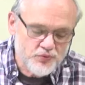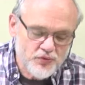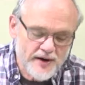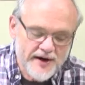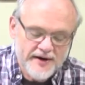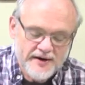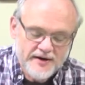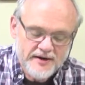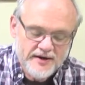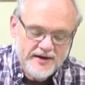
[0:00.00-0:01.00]
prayer.
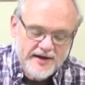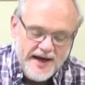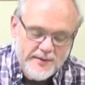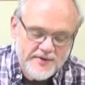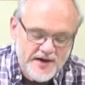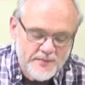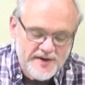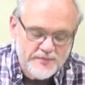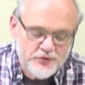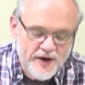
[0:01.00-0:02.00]
I'm going to
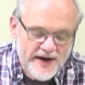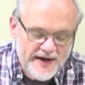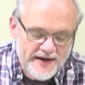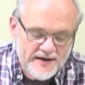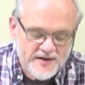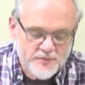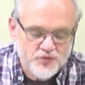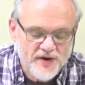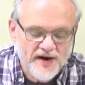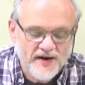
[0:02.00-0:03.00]
be praying the
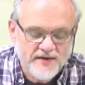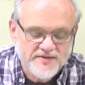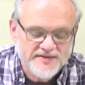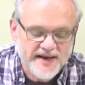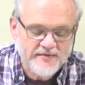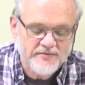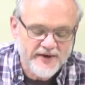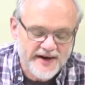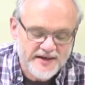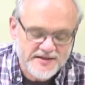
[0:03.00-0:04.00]
prayer of St.
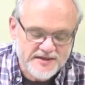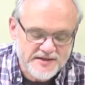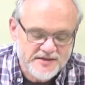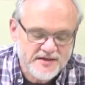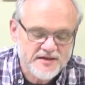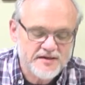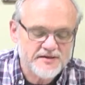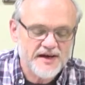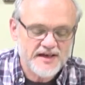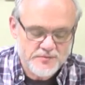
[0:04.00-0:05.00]
Francis.
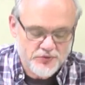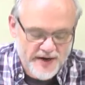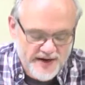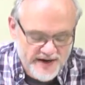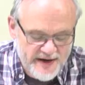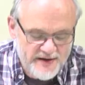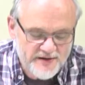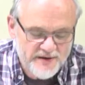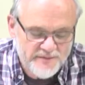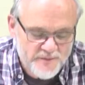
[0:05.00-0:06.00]
Let us pray
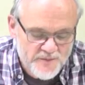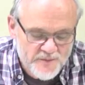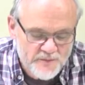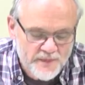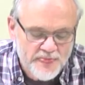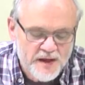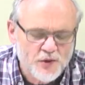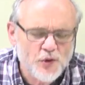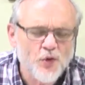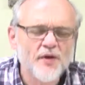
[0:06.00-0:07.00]
together.
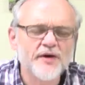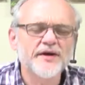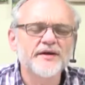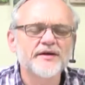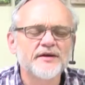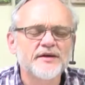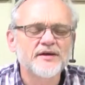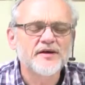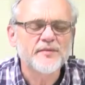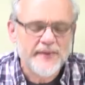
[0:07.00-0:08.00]
Lord,
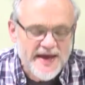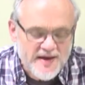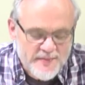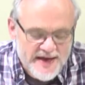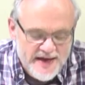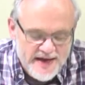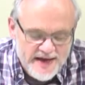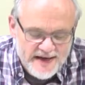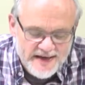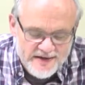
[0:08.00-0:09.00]
make
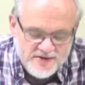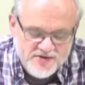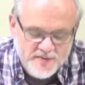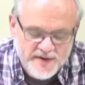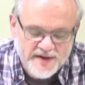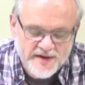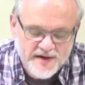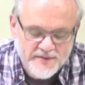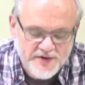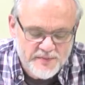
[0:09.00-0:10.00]
me an instrument
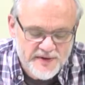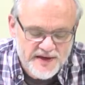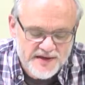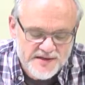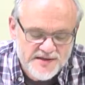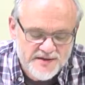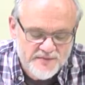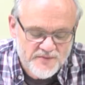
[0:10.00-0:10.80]
of your peace.